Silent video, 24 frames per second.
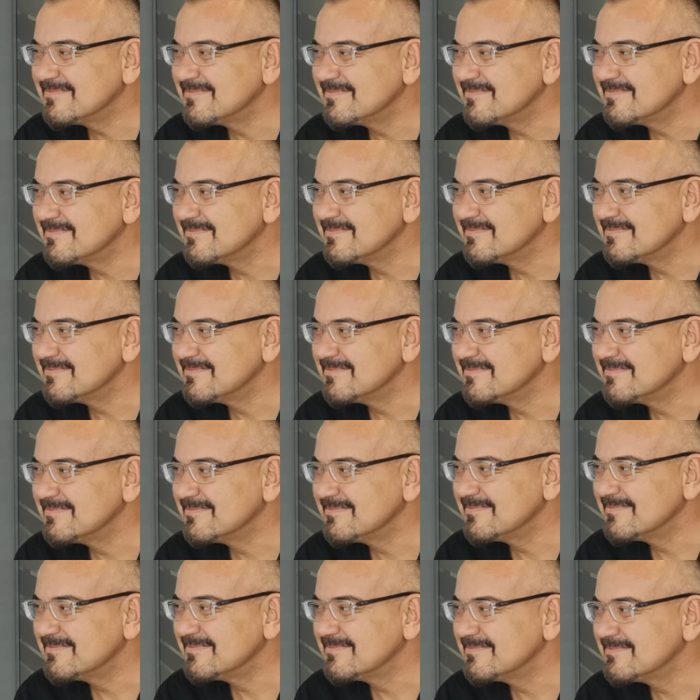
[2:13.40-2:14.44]

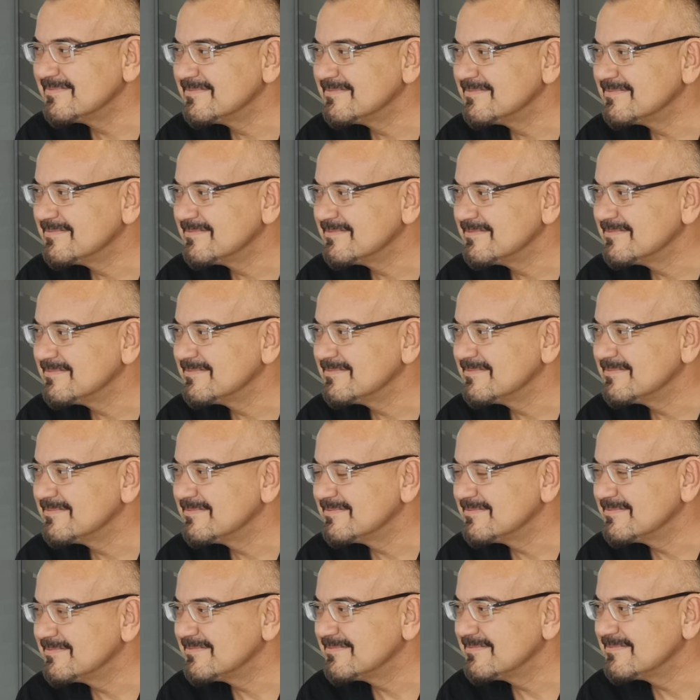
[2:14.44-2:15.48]

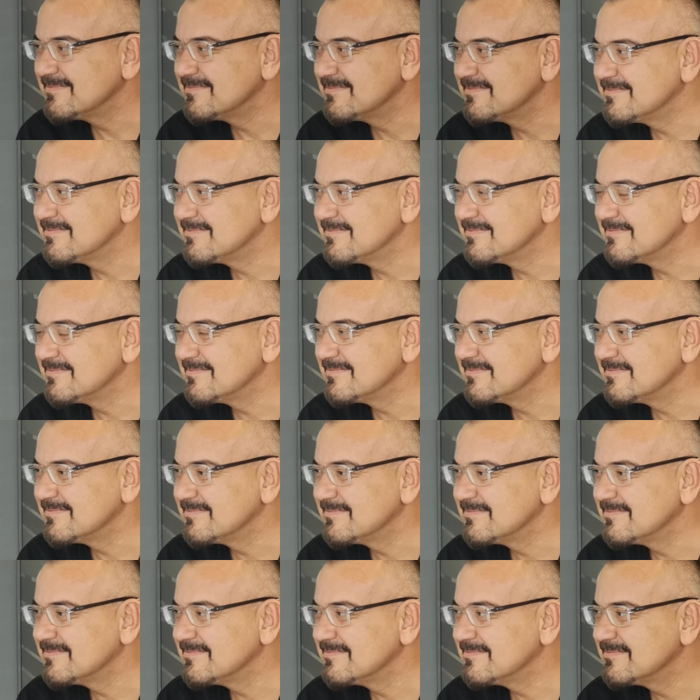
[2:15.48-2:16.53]

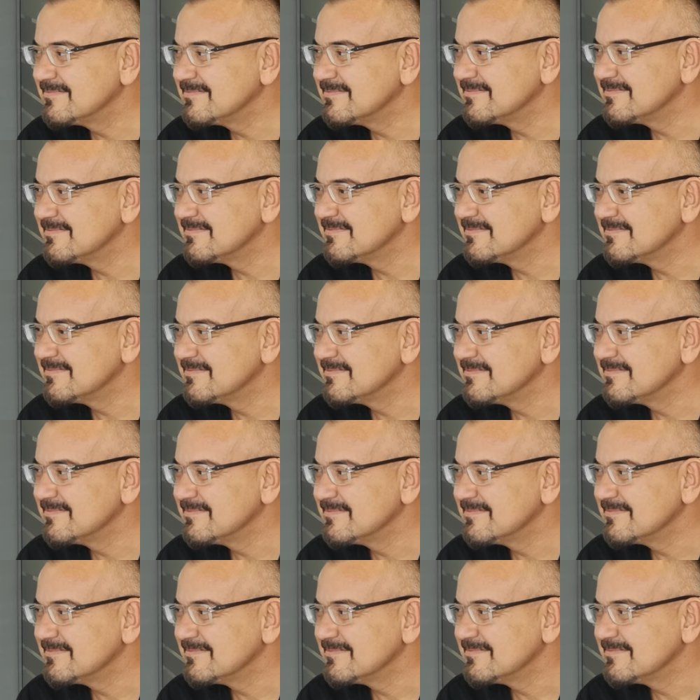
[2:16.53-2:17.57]

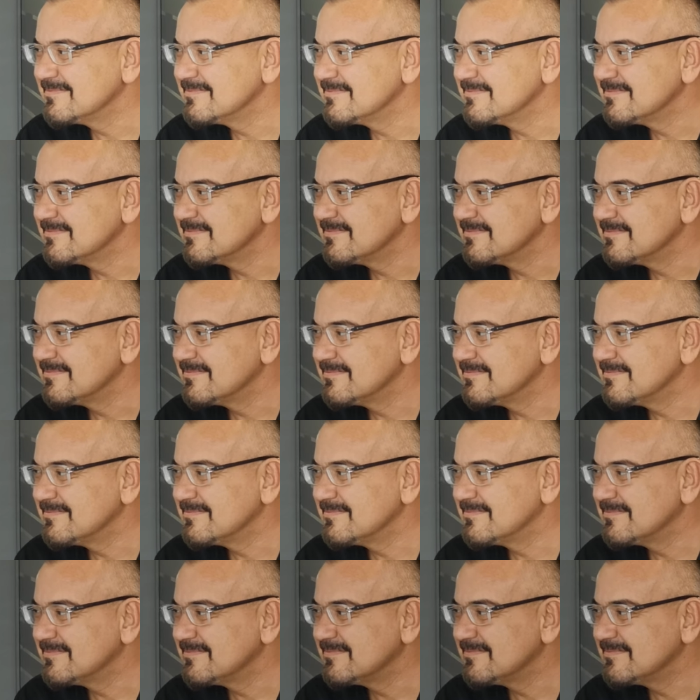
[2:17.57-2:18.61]

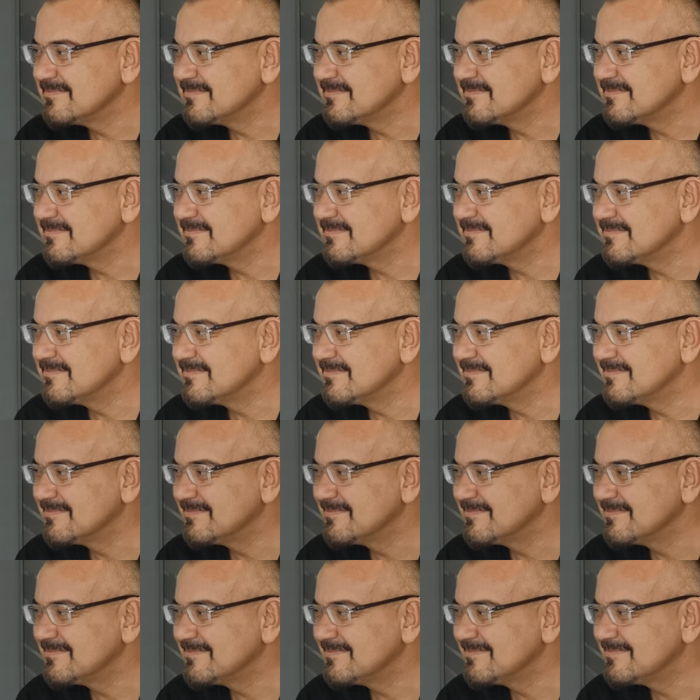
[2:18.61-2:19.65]

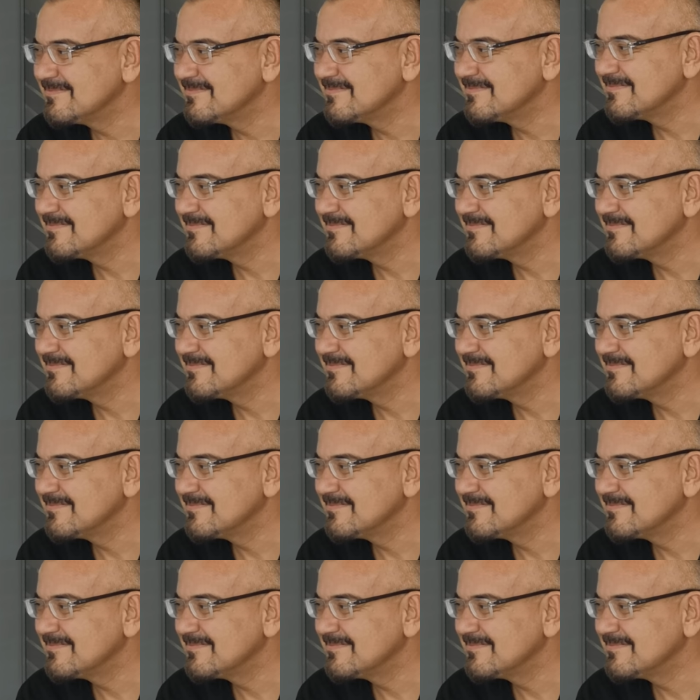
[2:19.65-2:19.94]
This person isn't speaking.